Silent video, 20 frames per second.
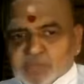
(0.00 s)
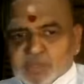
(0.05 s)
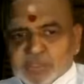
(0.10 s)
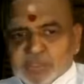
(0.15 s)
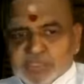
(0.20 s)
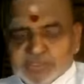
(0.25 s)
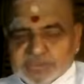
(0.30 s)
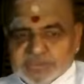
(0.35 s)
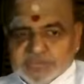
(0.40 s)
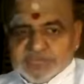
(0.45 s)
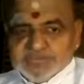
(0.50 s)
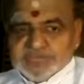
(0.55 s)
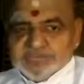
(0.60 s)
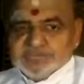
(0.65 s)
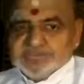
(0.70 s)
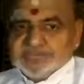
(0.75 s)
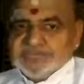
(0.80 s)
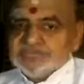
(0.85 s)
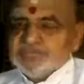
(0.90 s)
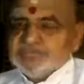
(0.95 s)
it.
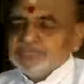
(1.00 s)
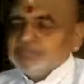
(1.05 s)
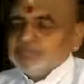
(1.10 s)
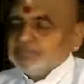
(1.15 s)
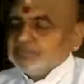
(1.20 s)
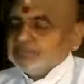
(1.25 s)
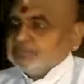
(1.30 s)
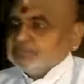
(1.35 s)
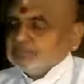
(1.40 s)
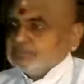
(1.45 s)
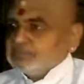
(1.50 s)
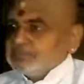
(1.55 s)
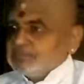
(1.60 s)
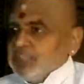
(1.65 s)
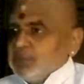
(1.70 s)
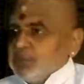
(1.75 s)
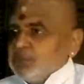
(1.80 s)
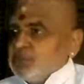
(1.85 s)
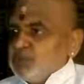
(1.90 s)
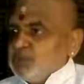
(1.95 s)

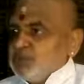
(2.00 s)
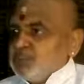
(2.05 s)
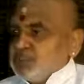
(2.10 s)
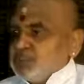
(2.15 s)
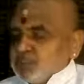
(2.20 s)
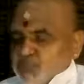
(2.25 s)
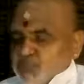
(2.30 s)
They are doing their